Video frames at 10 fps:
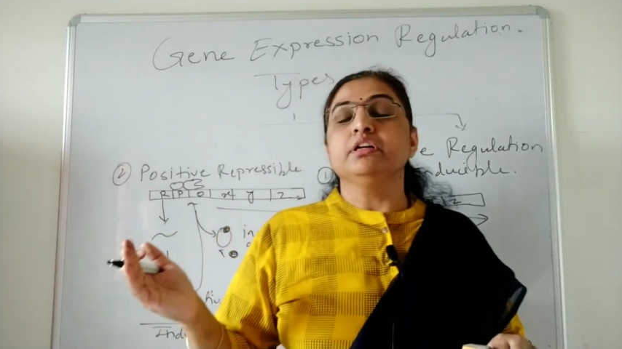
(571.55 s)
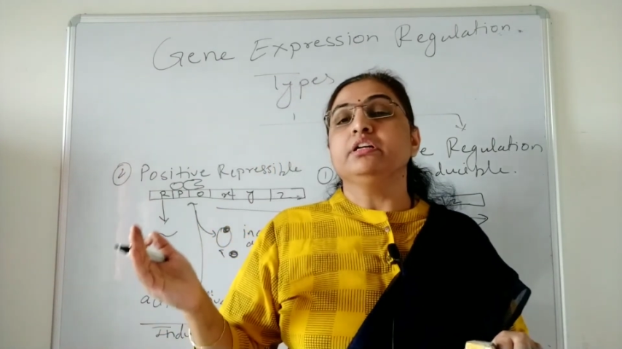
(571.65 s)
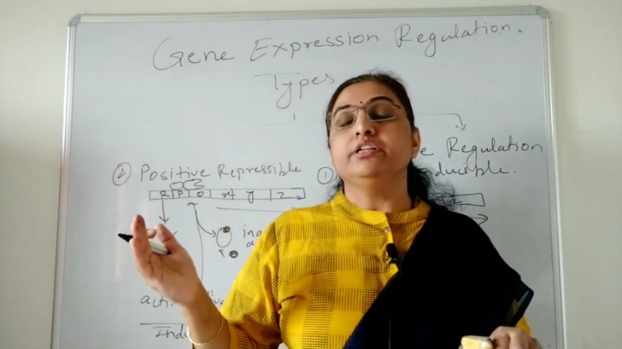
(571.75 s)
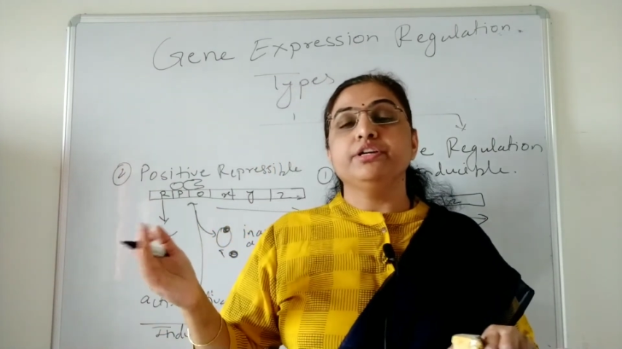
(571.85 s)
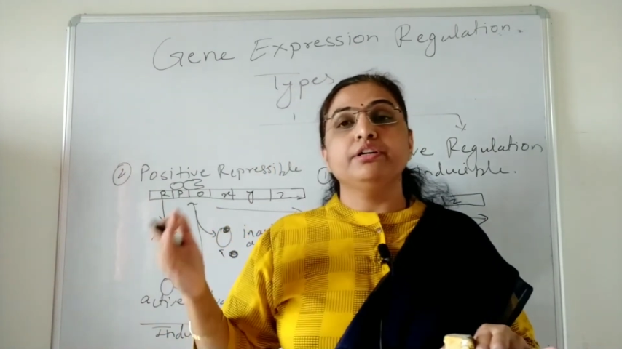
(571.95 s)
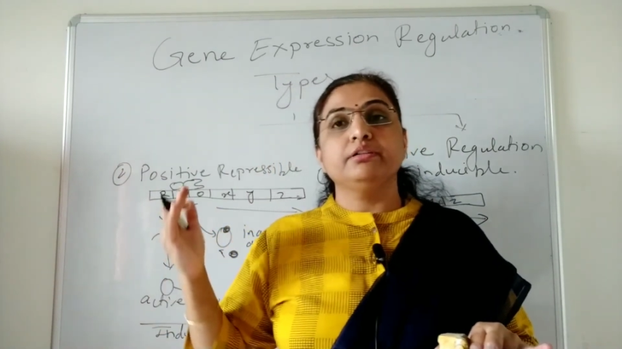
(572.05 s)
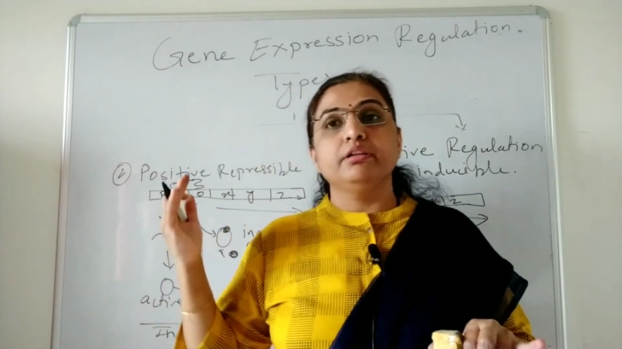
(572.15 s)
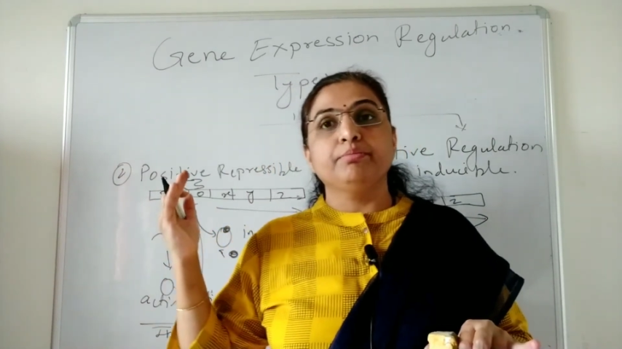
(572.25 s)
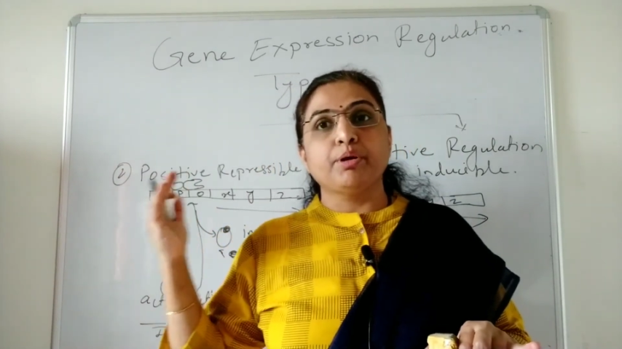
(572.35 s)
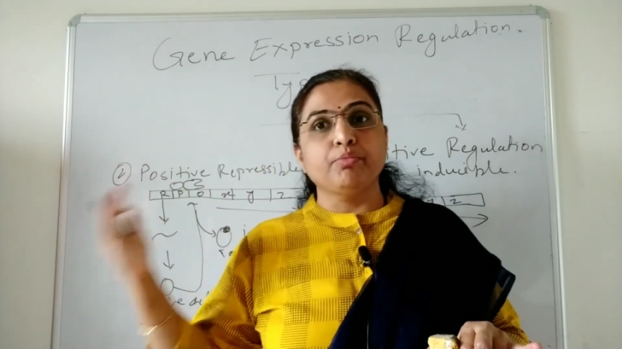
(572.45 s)
near
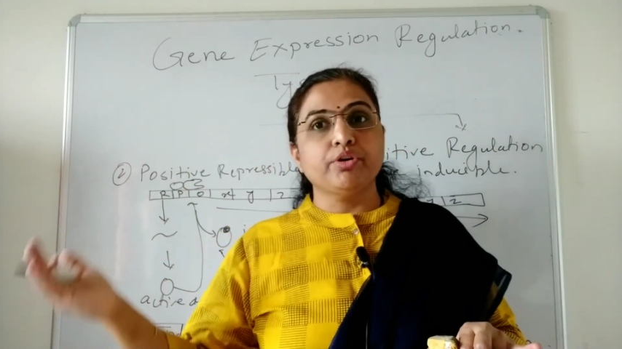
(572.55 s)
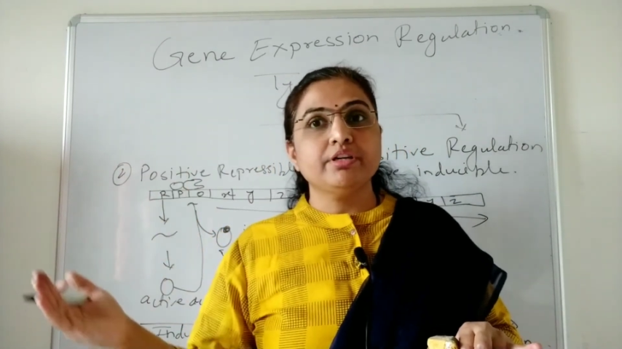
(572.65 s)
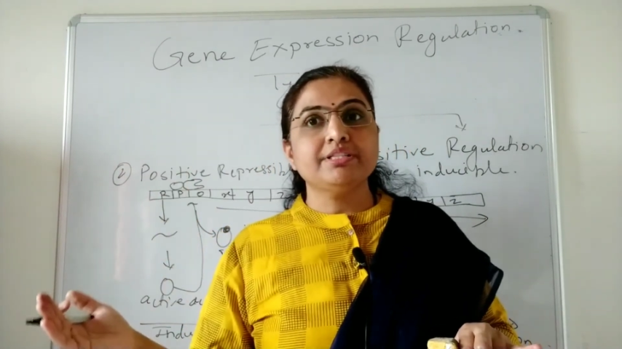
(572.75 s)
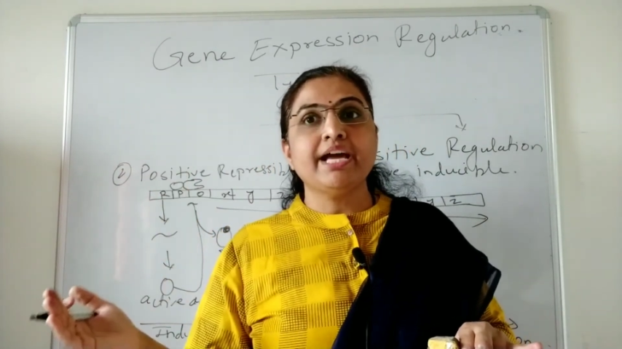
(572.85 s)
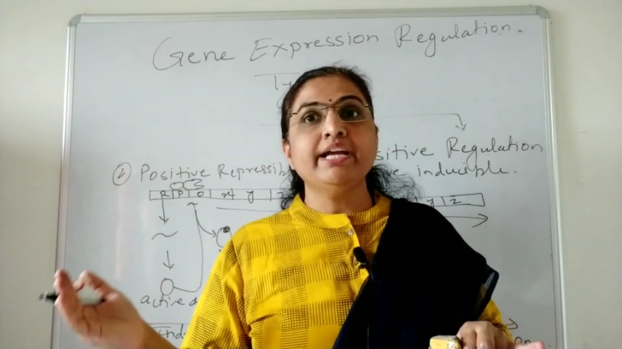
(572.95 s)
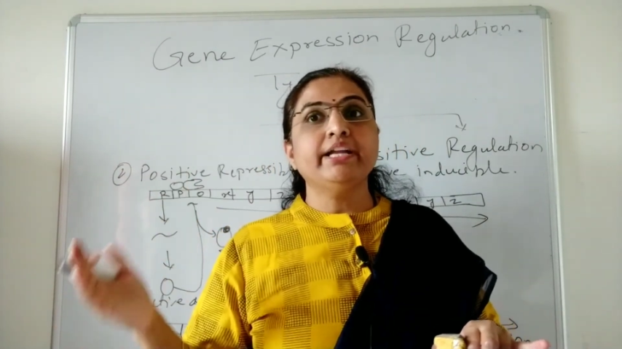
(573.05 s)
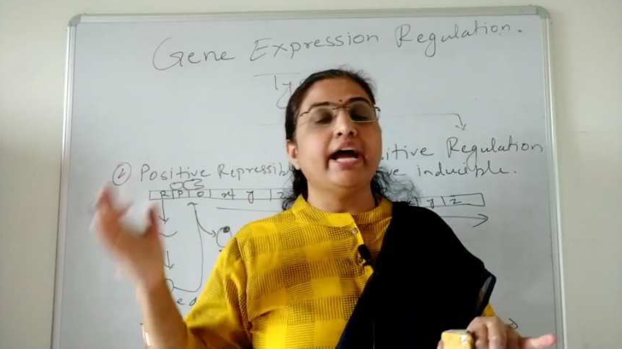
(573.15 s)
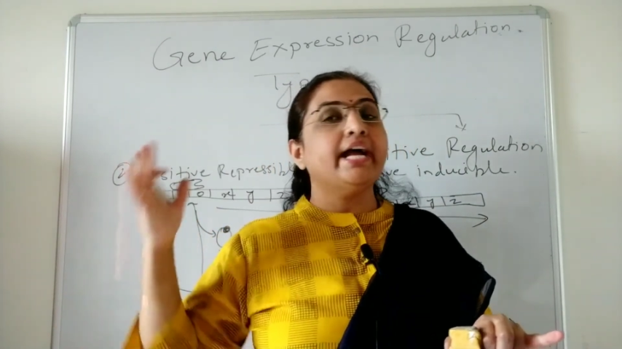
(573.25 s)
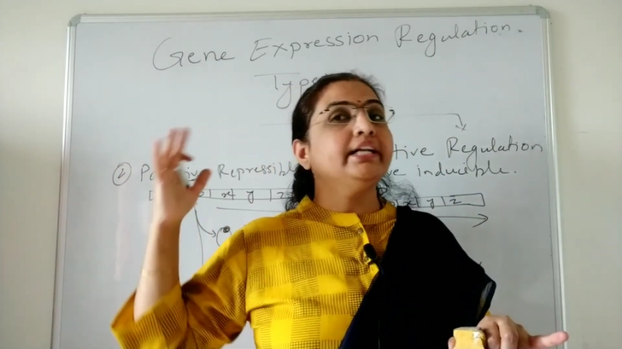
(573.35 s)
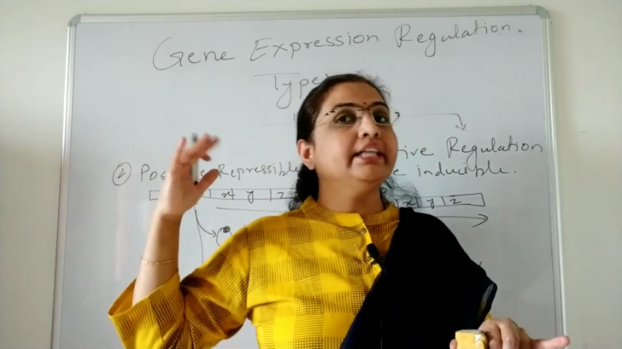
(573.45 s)
the promoter site,
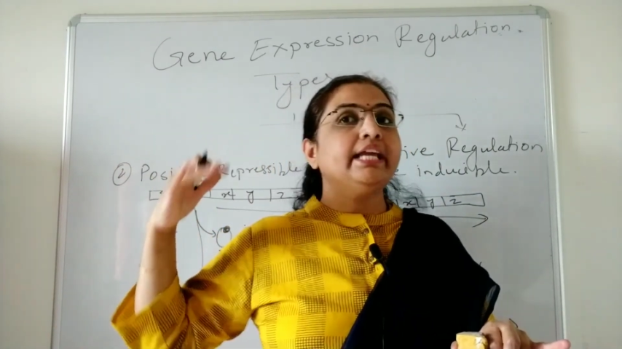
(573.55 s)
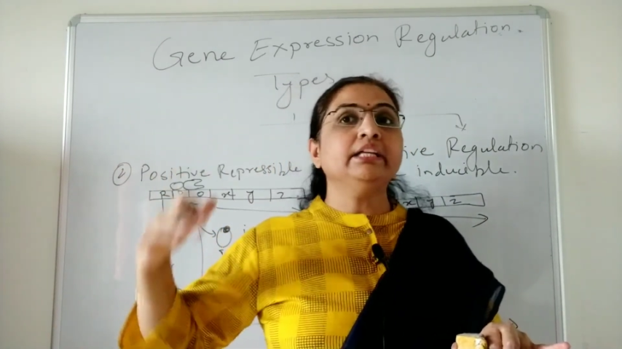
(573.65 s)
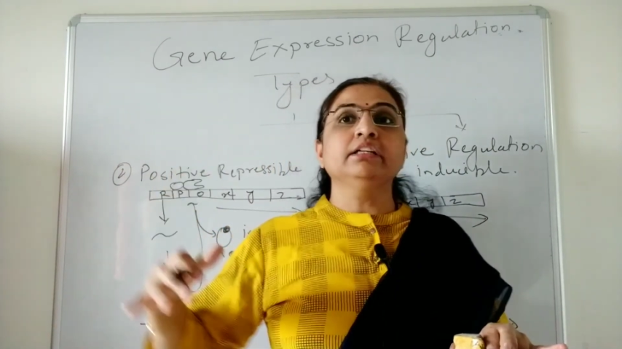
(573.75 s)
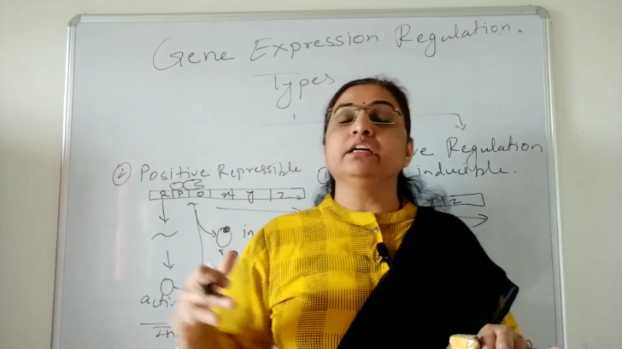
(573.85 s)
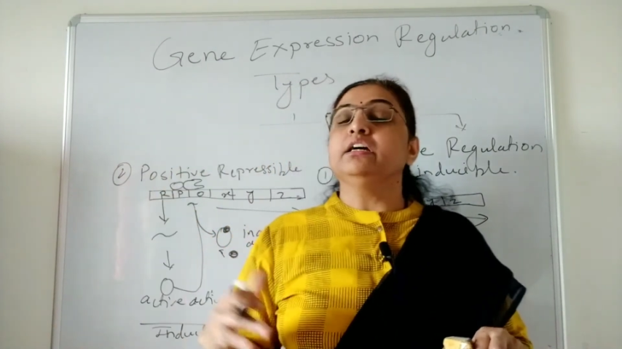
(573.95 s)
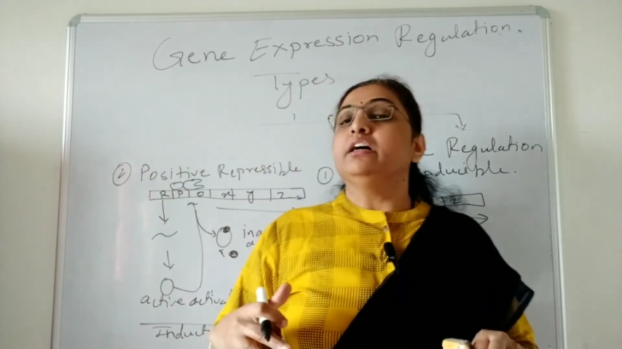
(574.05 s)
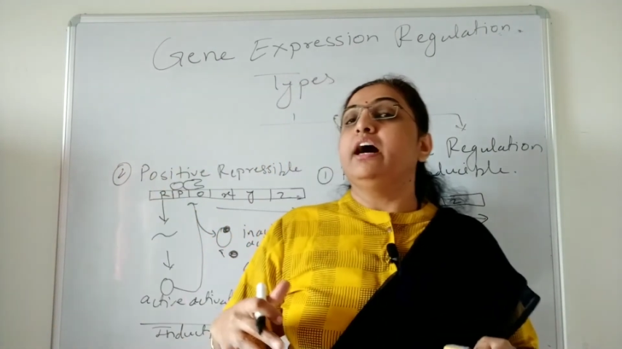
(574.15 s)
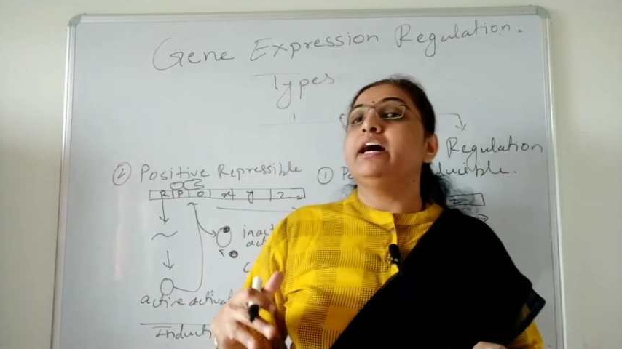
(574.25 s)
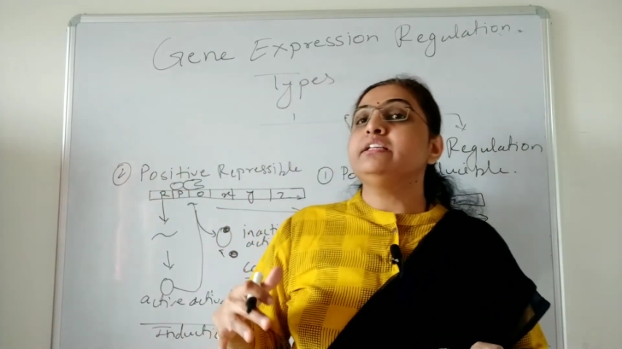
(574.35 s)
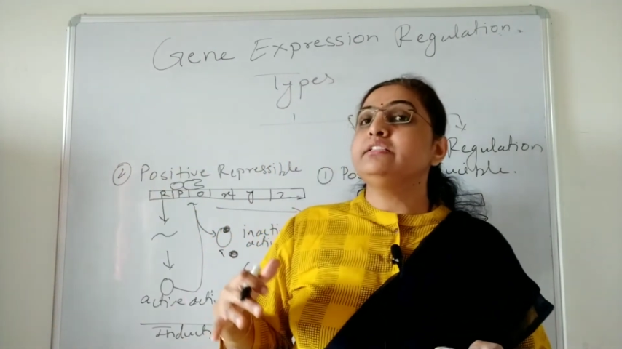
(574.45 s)
and then
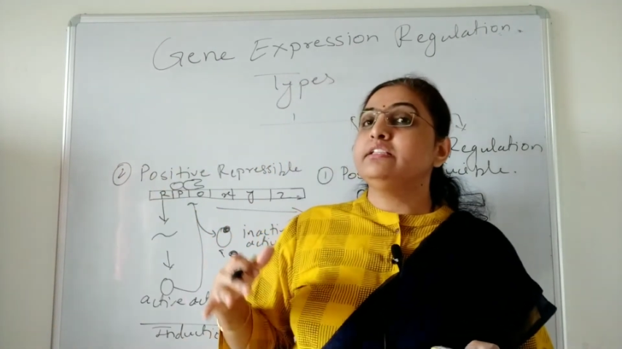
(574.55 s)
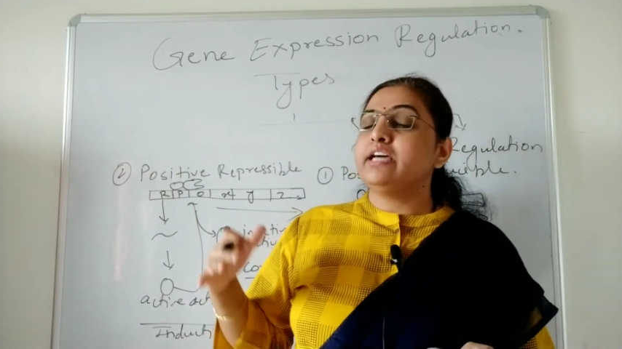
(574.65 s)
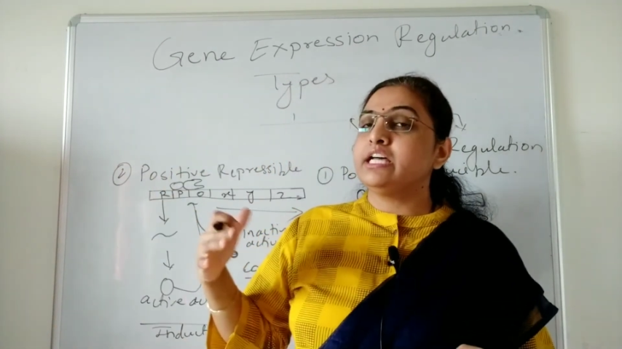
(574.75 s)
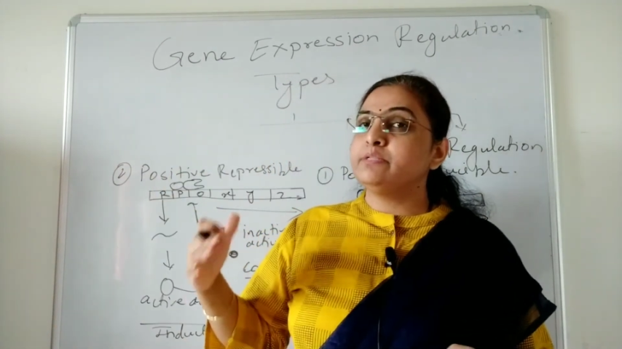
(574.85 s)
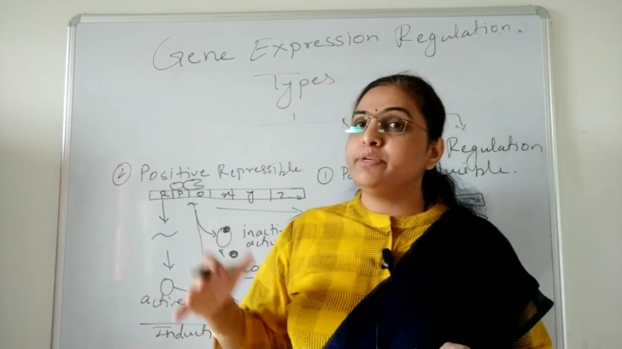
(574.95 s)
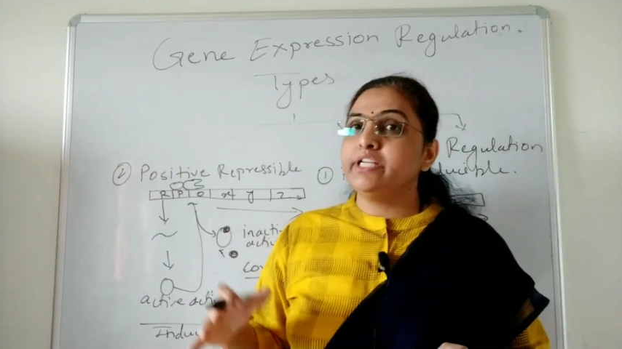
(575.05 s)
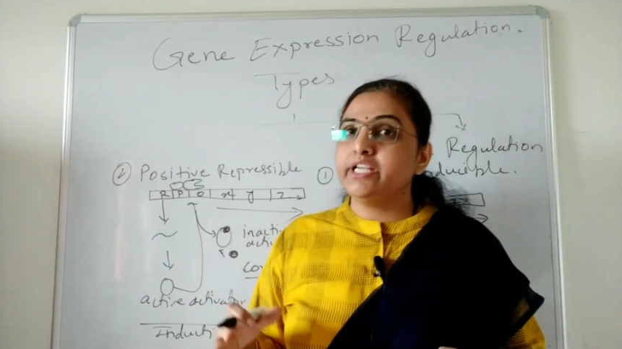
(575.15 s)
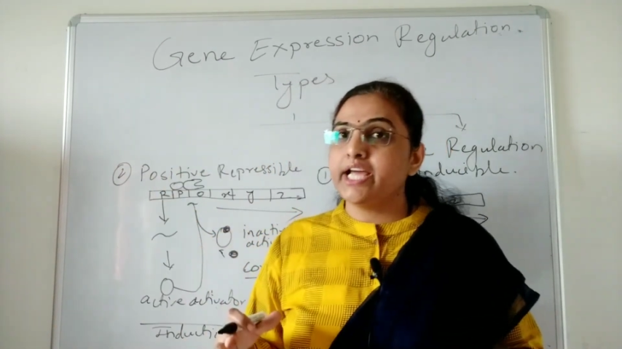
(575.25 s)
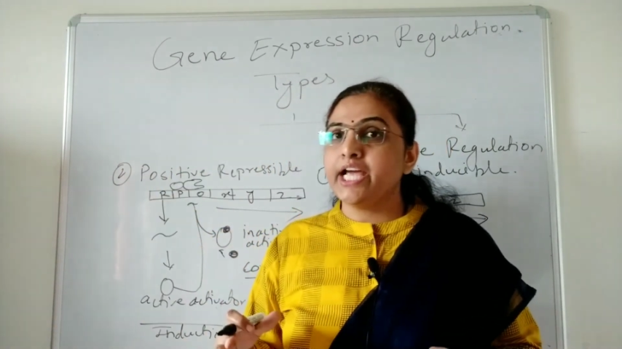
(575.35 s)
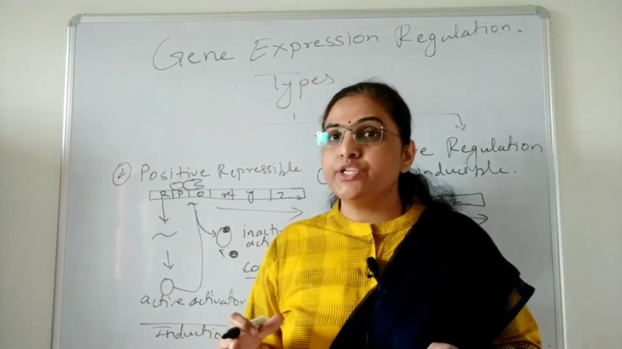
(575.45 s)
as it has been
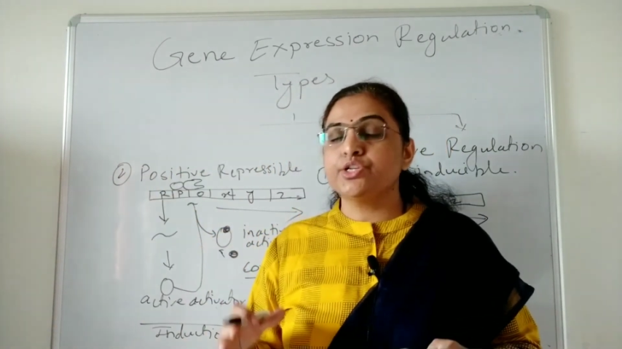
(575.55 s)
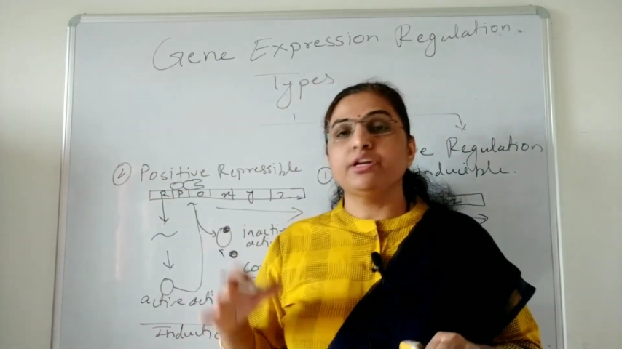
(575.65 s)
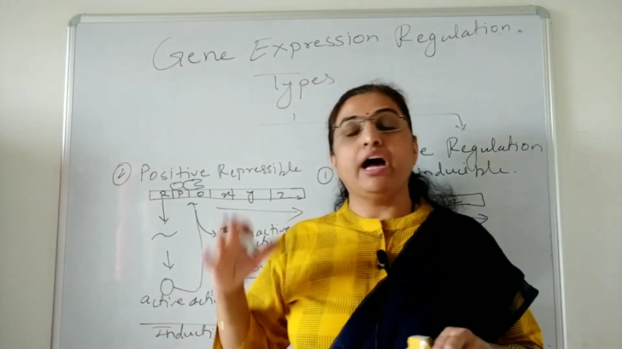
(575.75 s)
detached,